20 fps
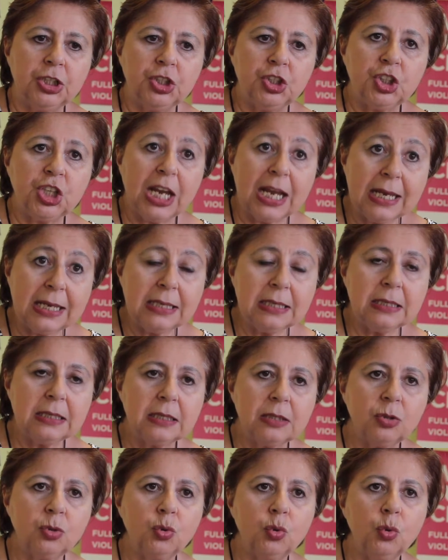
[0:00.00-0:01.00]

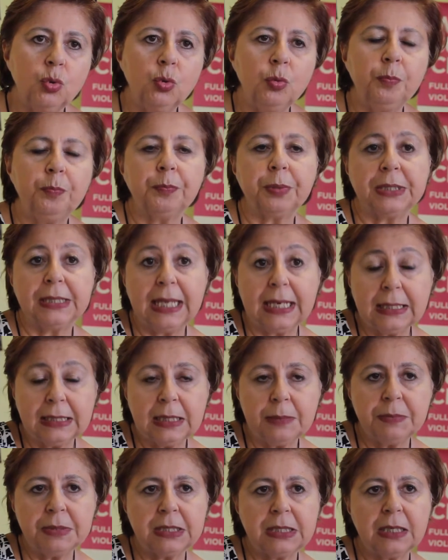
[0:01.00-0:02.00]
chance to protect
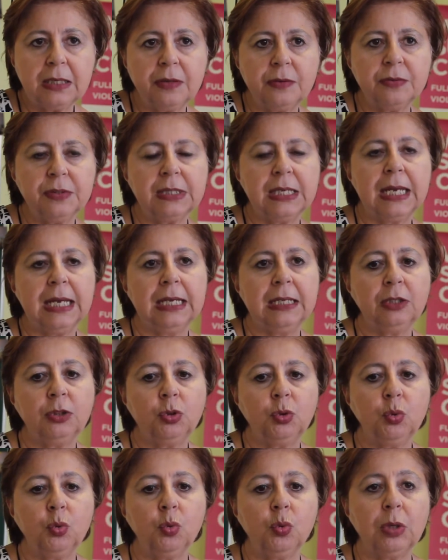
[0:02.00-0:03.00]
themselves
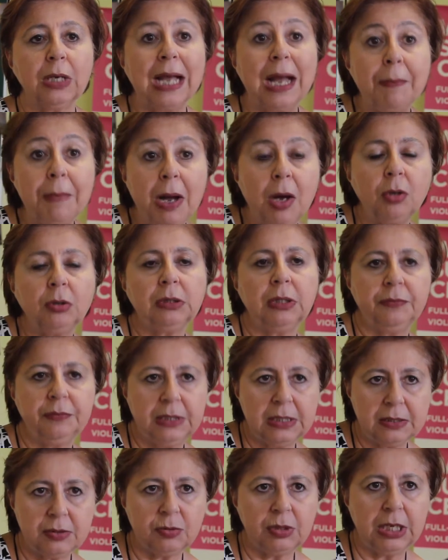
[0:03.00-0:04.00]
and to come out of
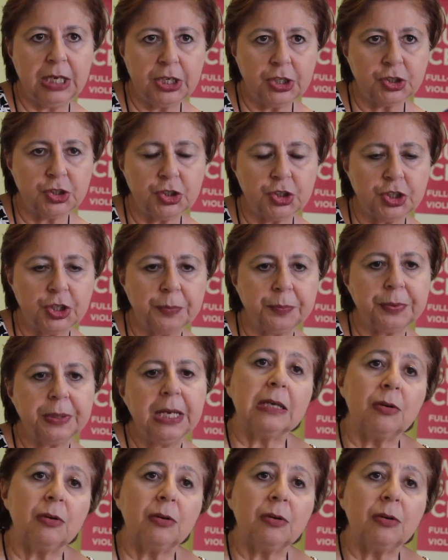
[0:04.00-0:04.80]
this relationship.